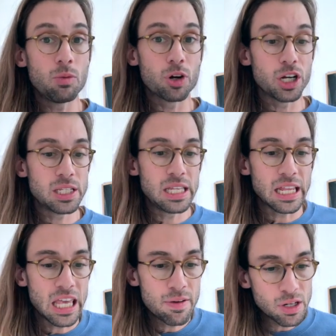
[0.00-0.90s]
we're going to see
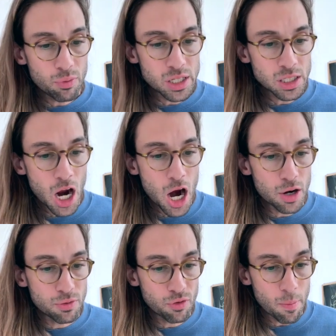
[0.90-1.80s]
that even if we
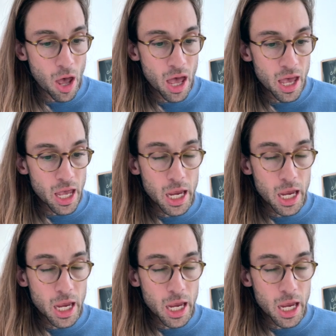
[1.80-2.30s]
start from an